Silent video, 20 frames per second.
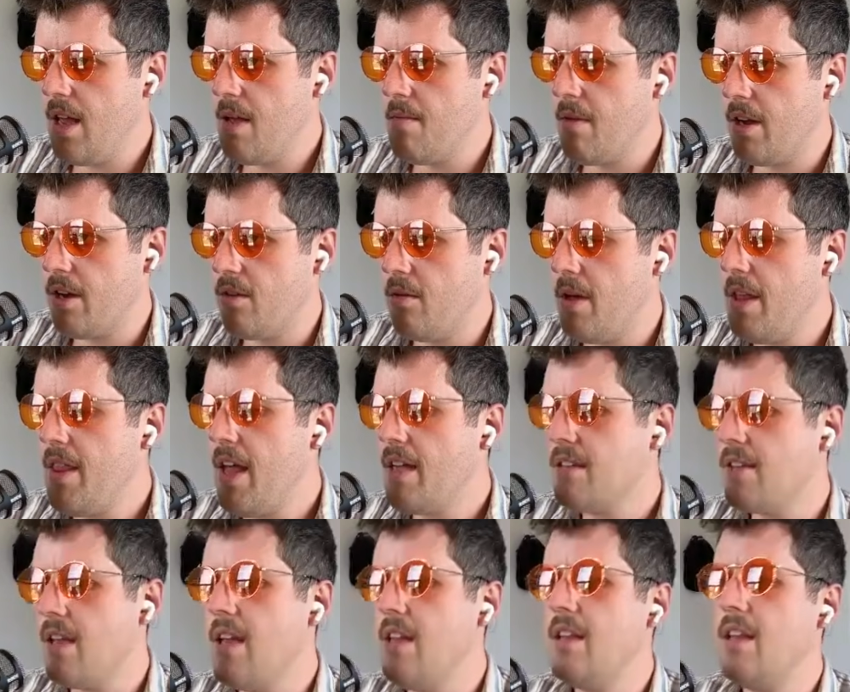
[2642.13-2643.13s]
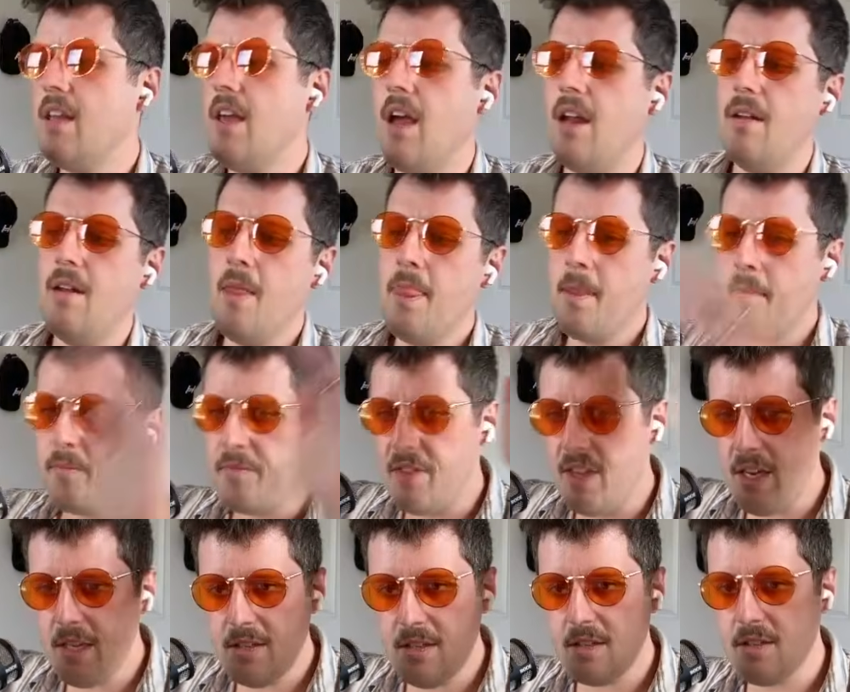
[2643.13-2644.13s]
might go. And again,
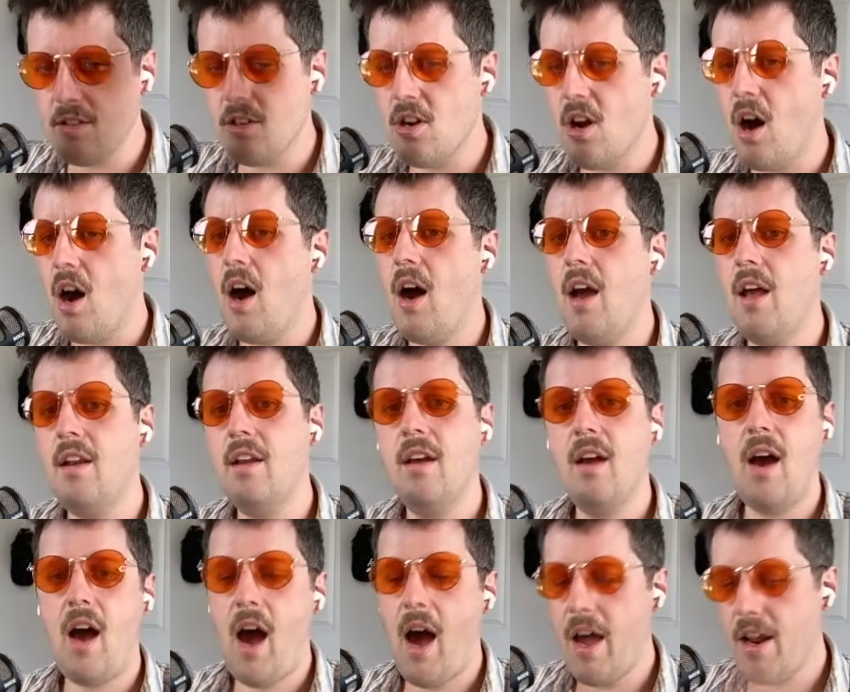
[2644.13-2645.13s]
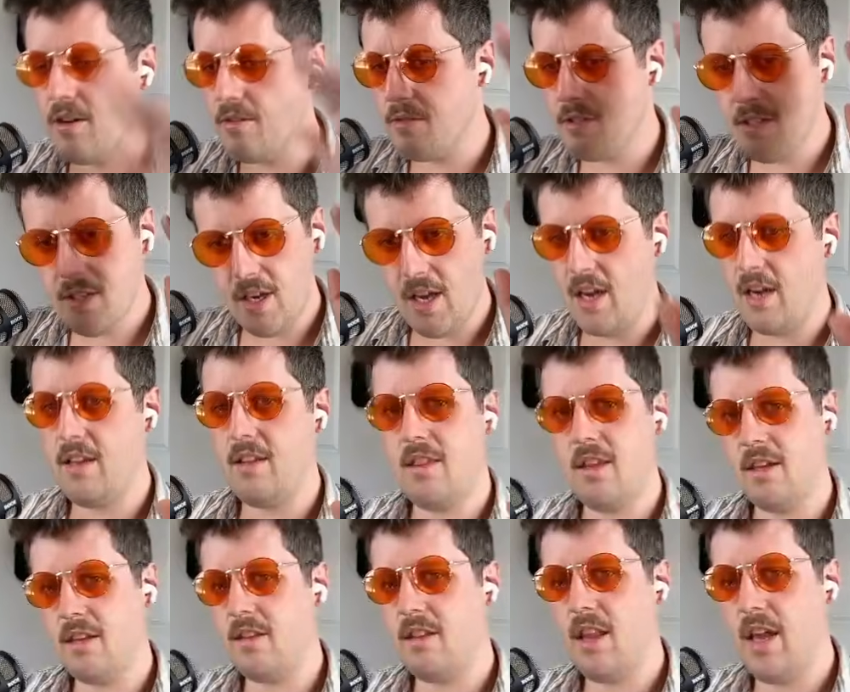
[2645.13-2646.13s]
this is not, I don't see
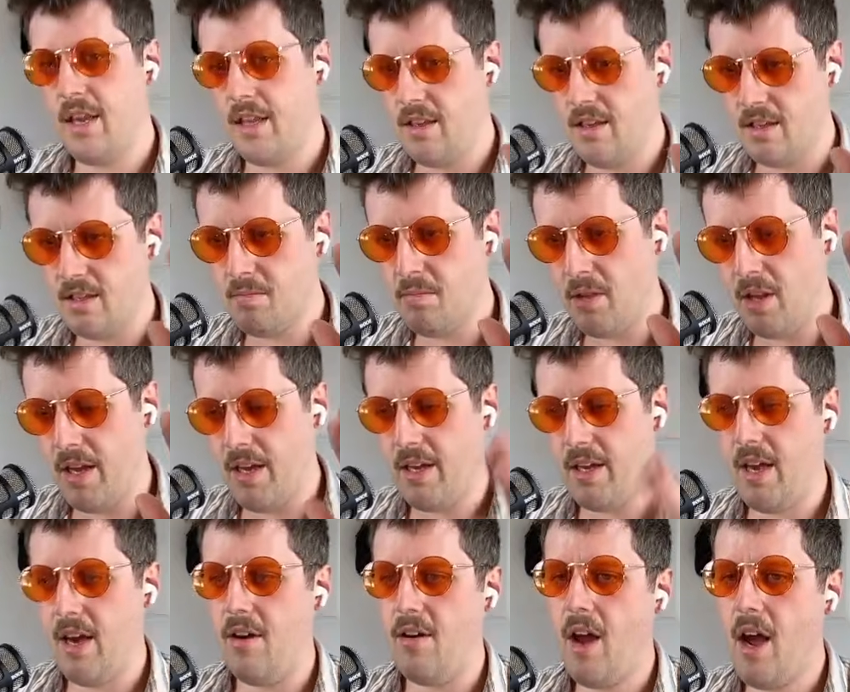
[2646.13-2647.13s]
anything like this playing out.